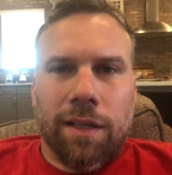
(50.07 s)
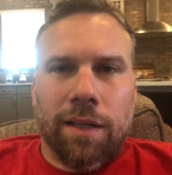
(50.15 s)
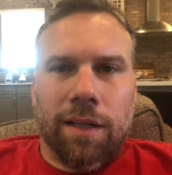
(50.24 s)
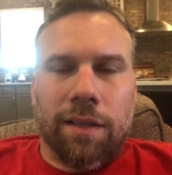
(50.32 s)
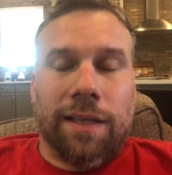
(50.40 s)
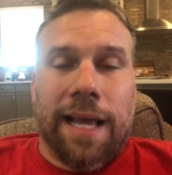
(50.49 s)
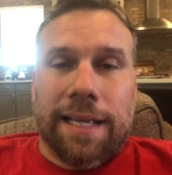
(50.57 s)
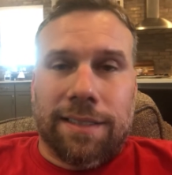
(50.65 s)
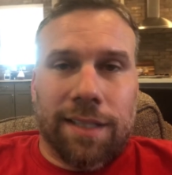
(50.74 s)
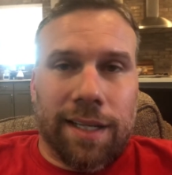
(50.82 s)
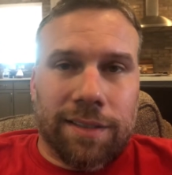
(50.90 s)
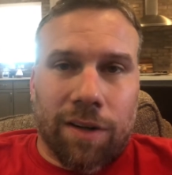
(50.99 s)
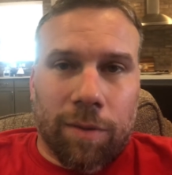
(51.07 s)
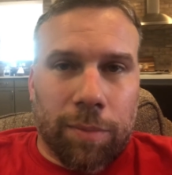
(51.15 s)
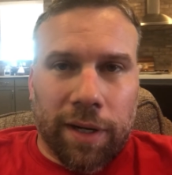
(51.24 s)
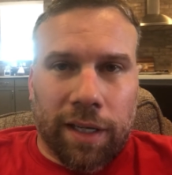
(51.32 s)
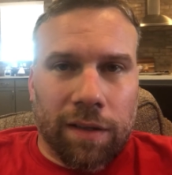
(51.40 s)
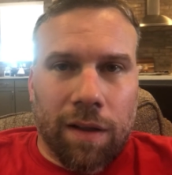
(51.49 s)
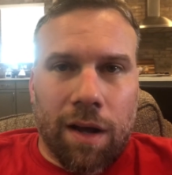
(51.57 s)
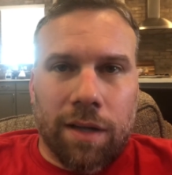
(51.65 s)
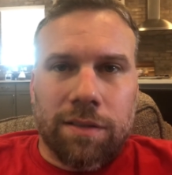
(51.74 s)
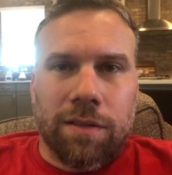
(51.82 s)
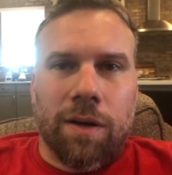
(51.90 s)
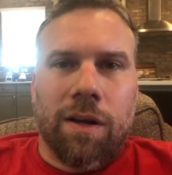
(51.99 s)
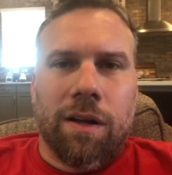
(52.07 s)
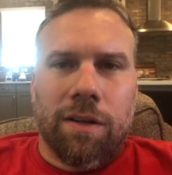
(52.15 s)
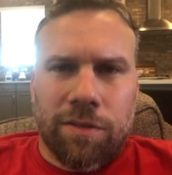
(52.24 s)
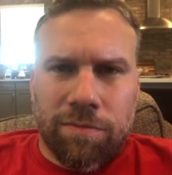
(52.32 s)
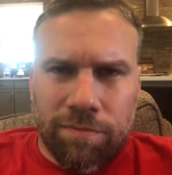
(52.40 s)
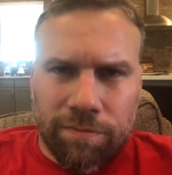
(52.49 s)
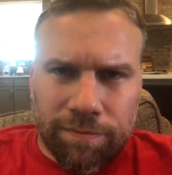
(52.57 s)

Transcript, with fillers: Uh, last night's heartbreaking loss. So, I'll,